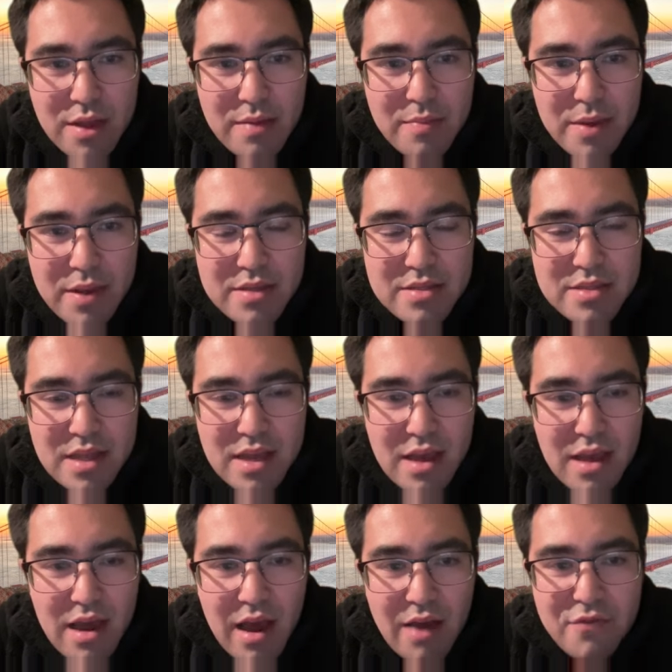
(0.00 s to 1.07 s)
Like, because
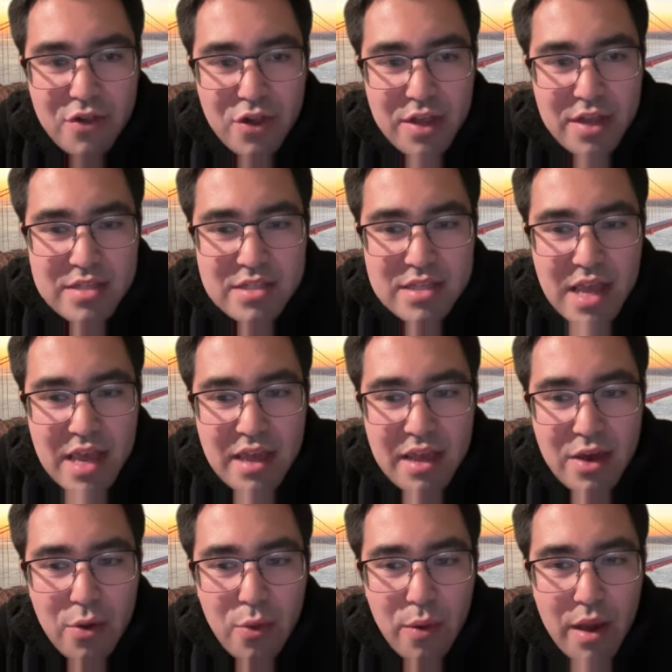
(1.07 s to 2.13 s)
I feel like it's
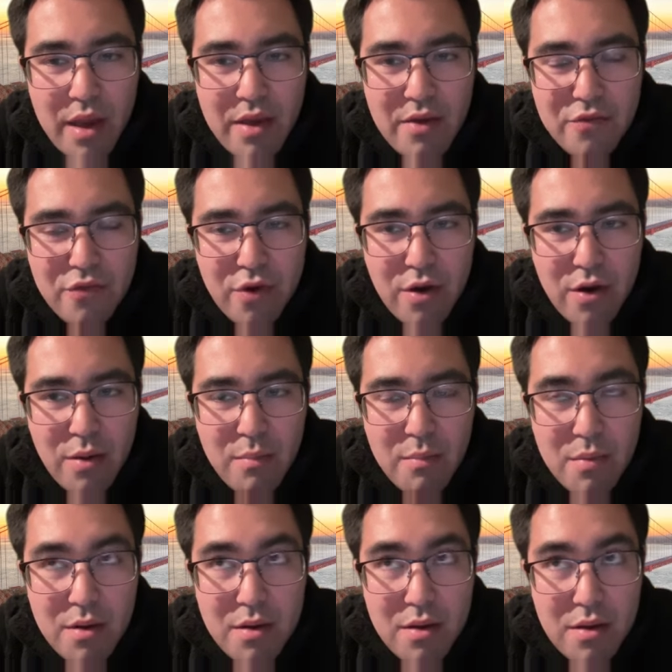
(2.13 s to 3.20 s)
taking away
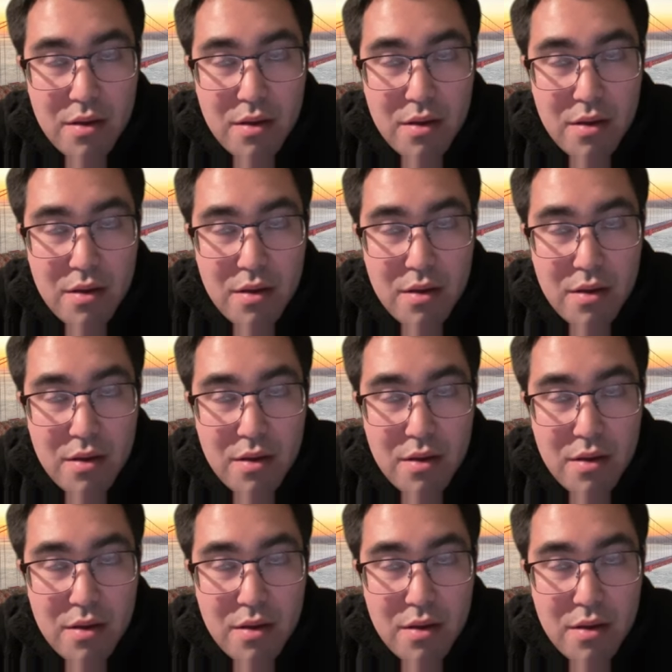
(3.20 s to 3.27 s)
from